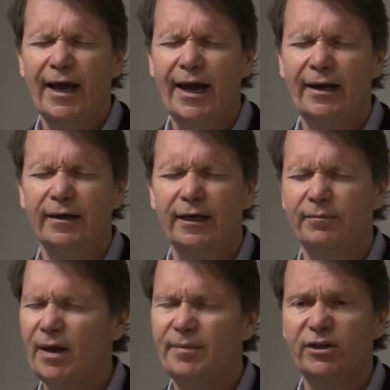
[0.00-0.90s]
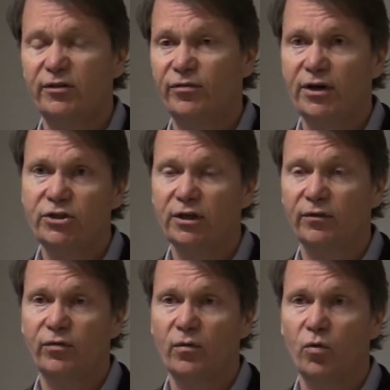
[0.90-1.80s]
and it may be differential
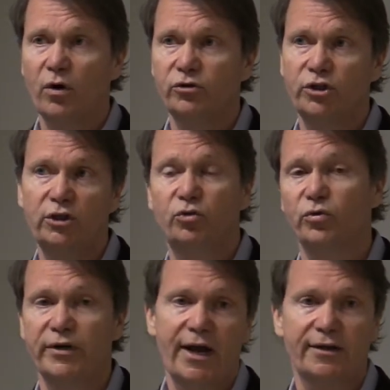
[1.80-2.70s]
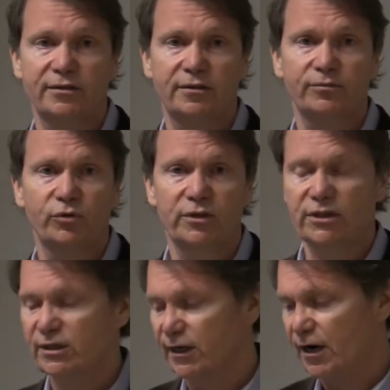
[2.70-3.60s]
from one gene to the next. So this
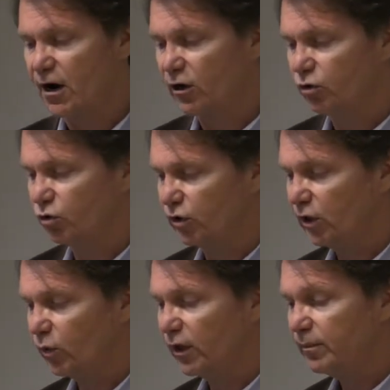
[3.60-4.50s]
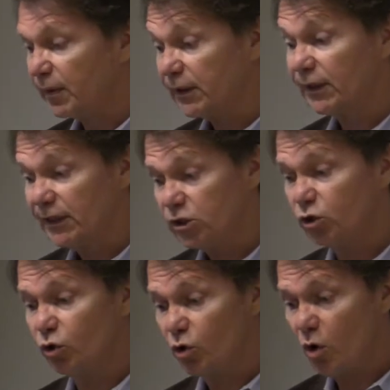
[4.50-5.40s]
is kind of hard to deal with, but at
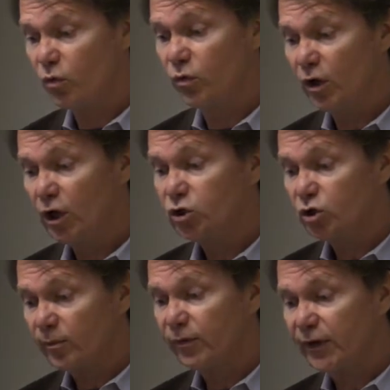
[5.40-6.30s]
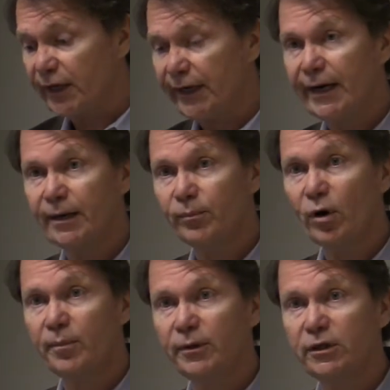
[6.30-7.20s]
least you know some of the kinetic
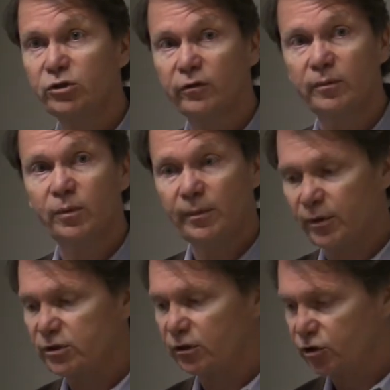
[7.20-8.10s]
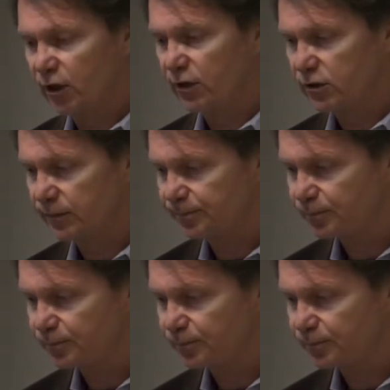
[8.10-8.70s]
properties of the polymers are changed.